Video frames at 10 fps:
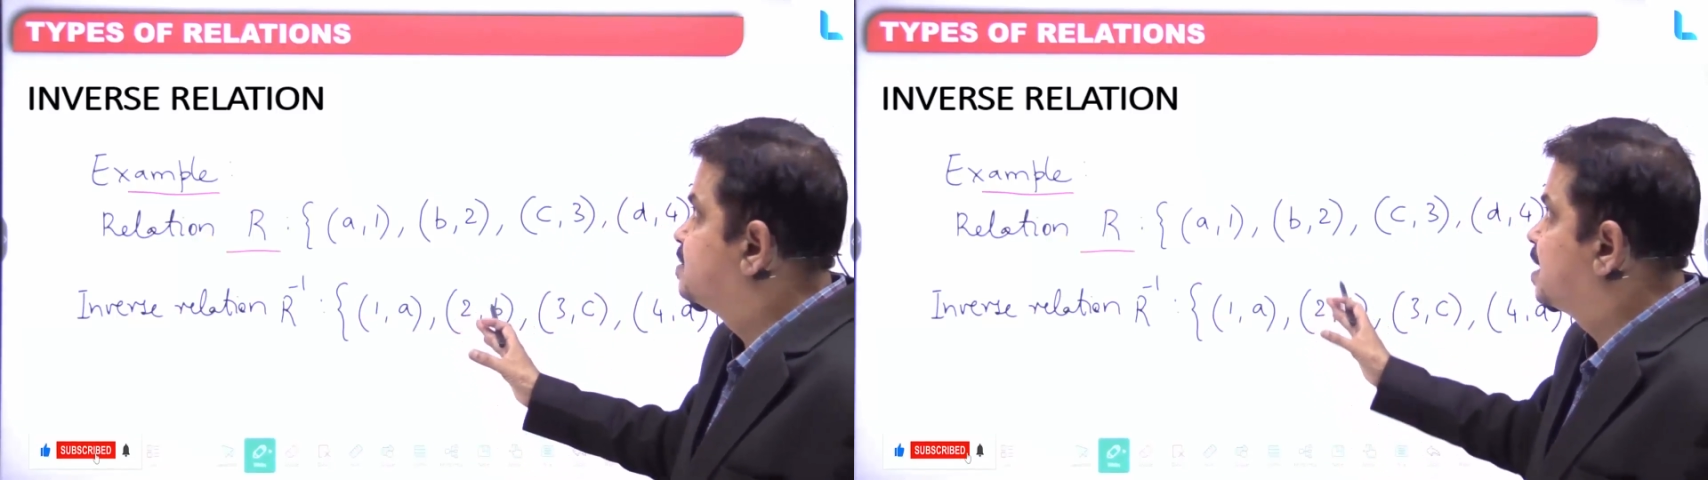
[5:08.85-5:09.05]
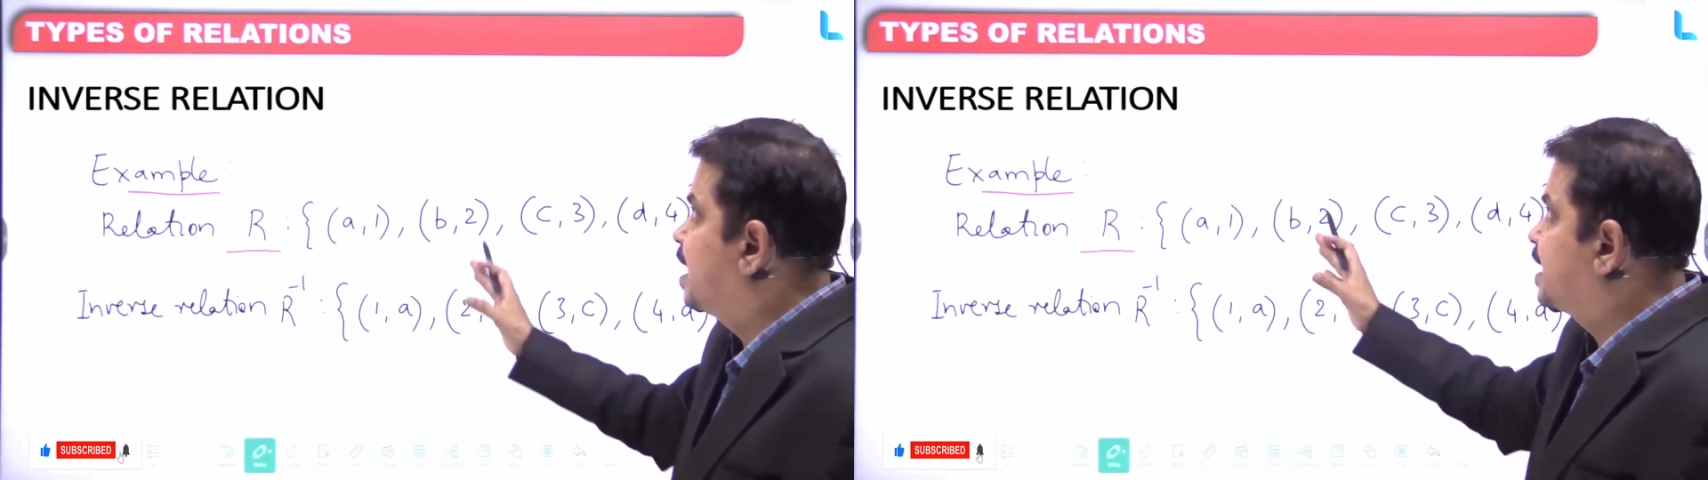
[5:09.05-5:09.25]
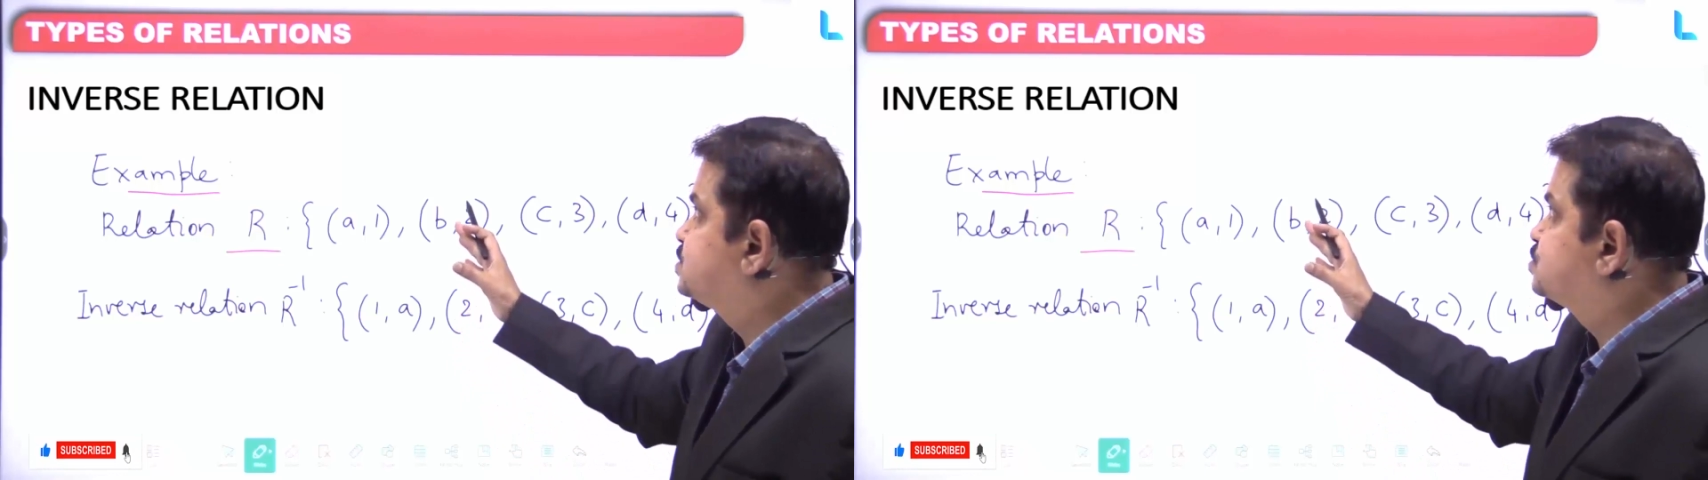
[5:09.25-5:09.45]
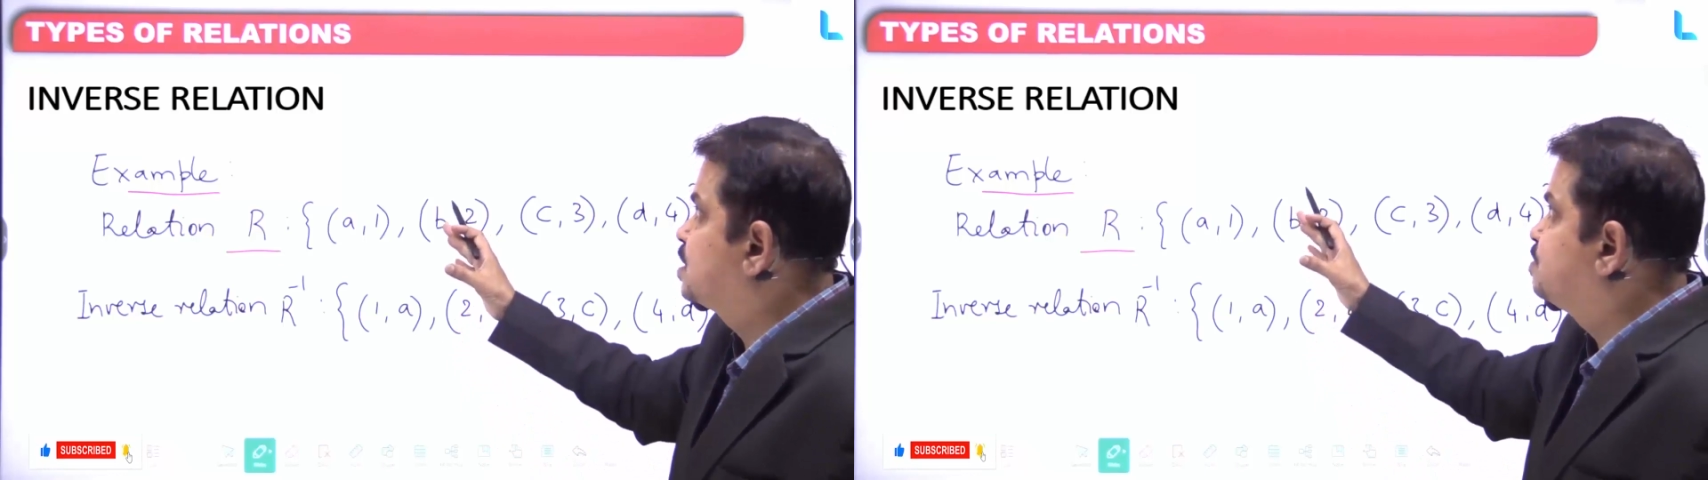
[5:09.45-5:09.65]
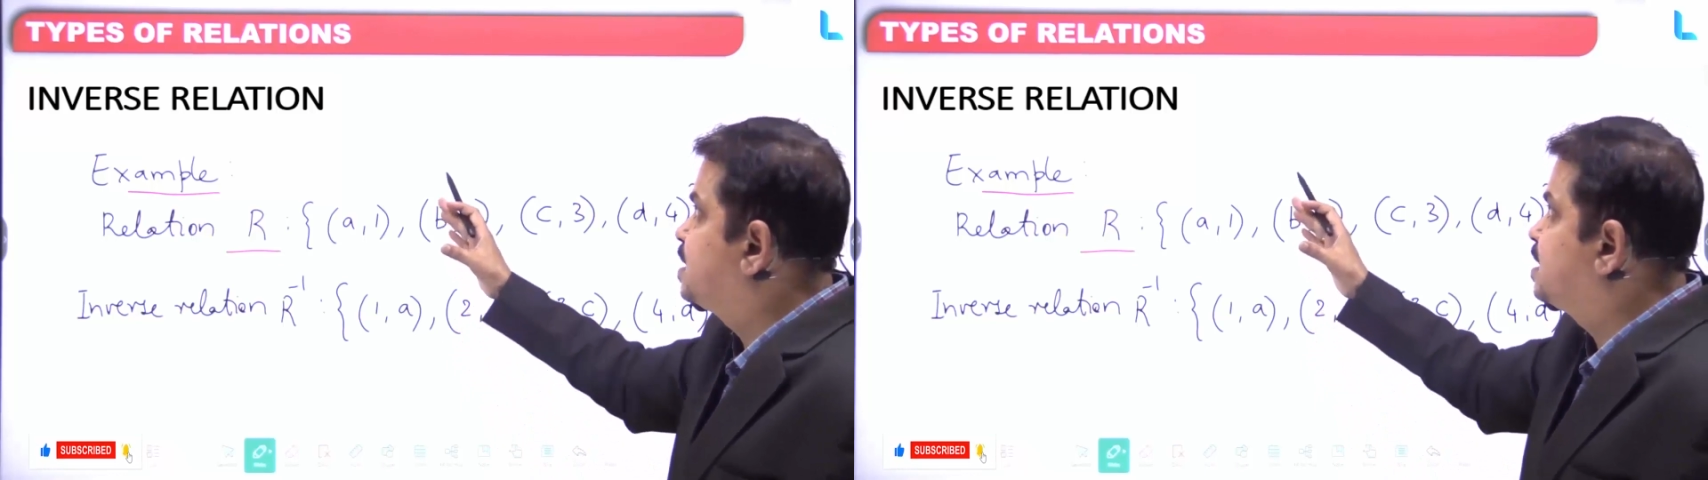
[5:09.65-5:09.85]
the
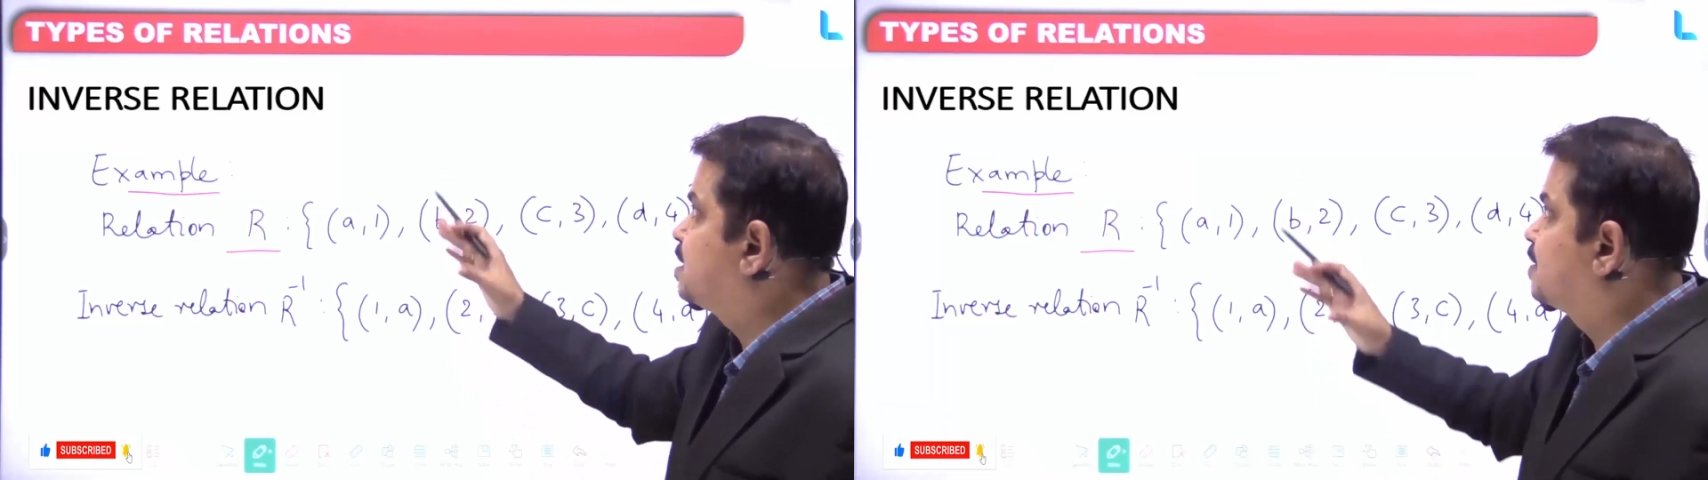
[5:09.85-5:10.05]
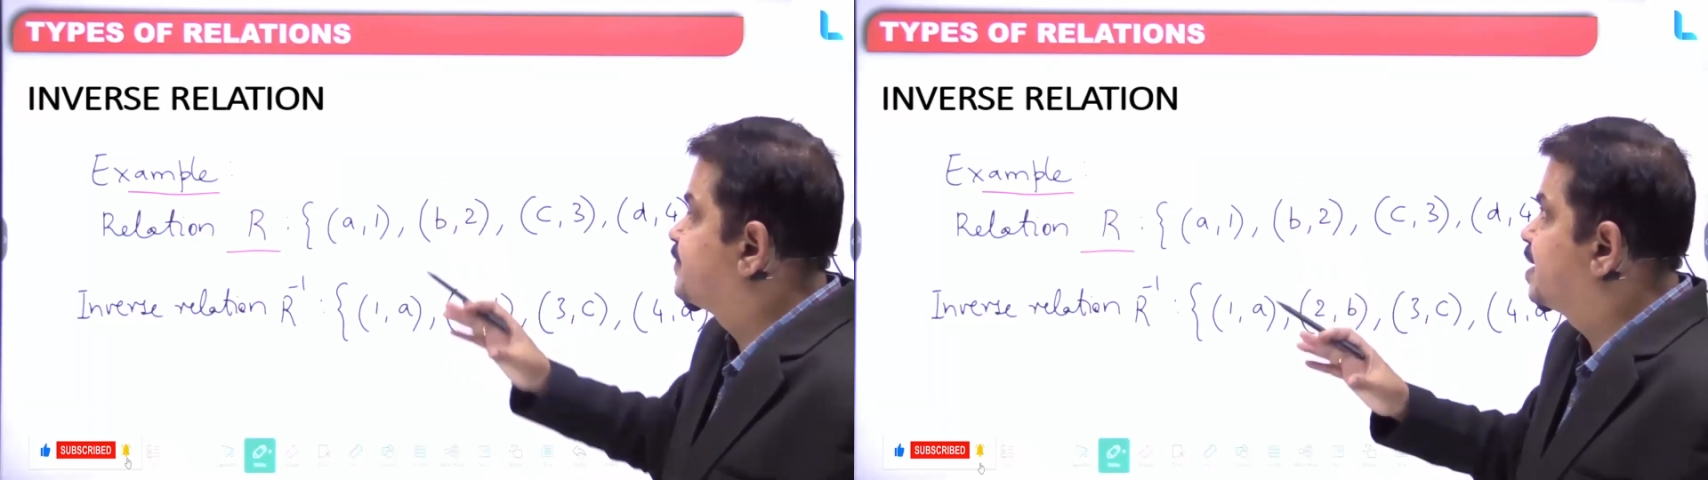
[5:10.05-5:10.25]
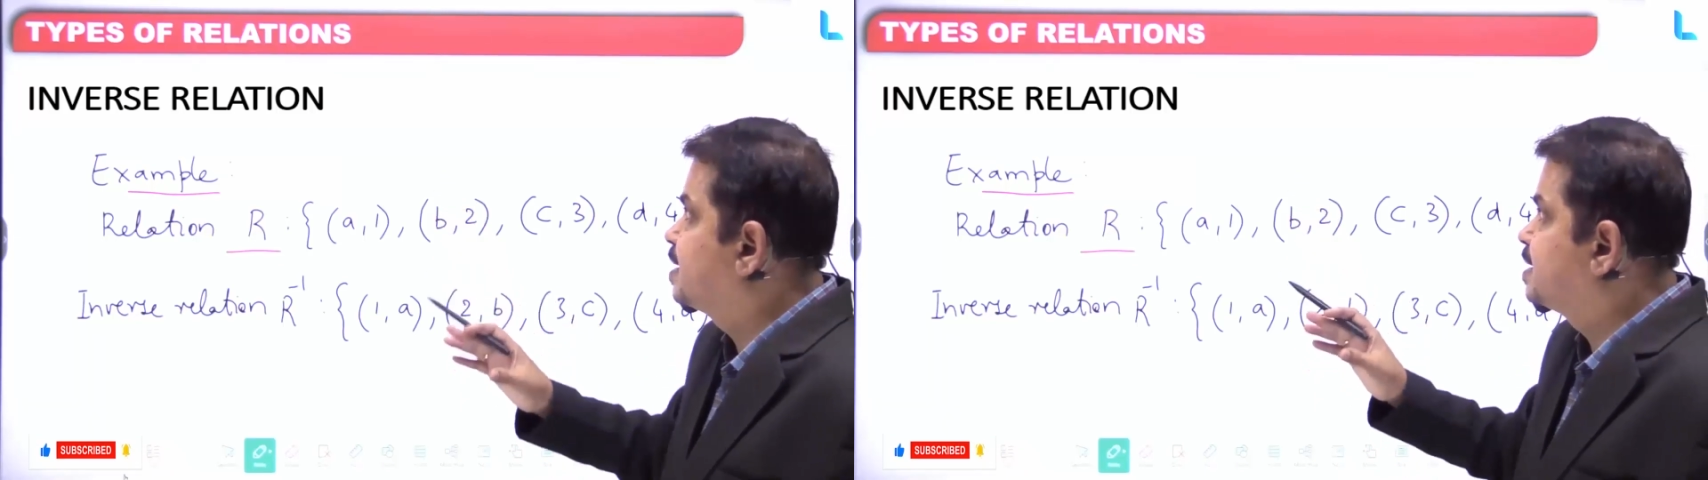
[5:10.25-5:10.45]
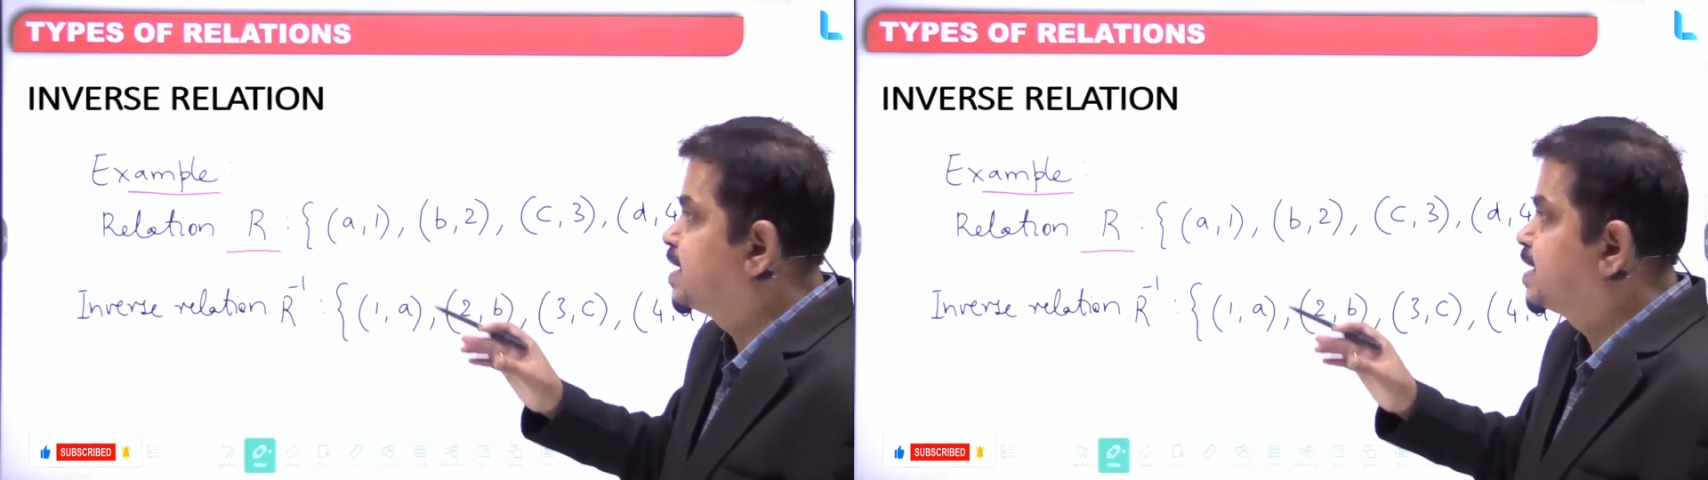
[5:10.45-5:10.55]
actual meaning of a